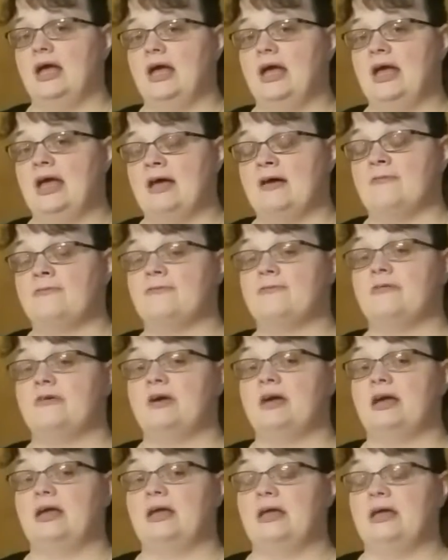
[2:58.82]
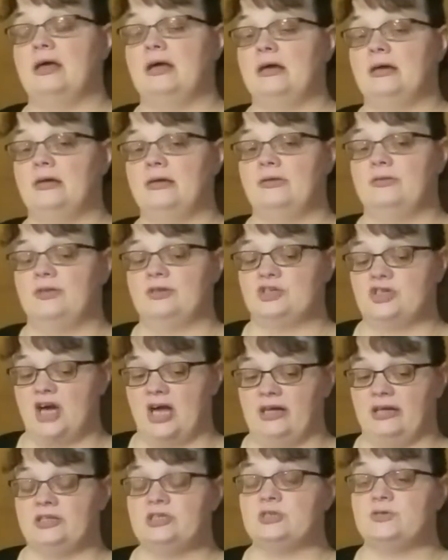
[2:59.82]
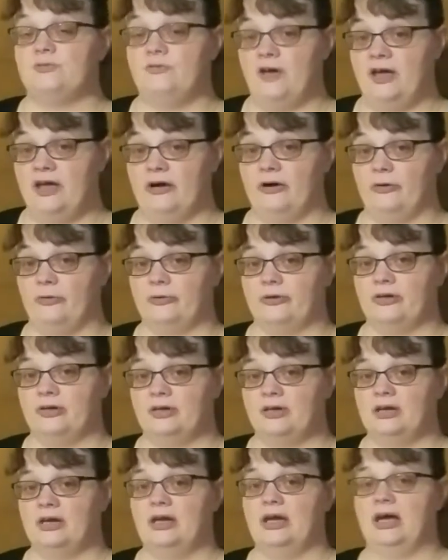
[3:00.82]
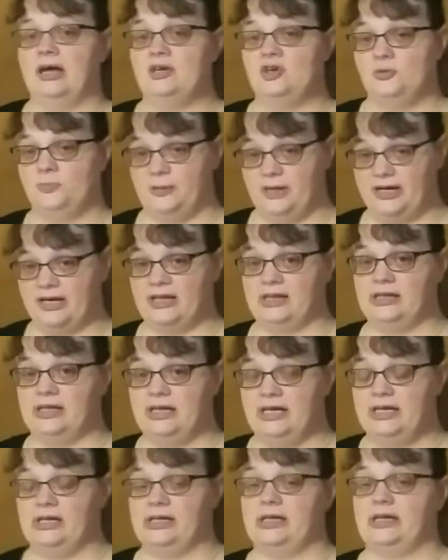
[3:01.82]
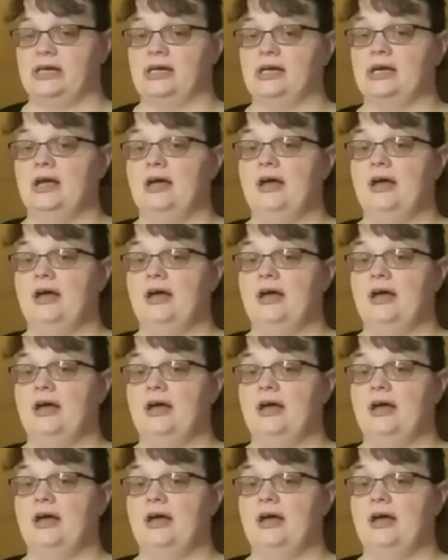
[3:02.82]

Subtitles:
If the challenge failed and you played it legally,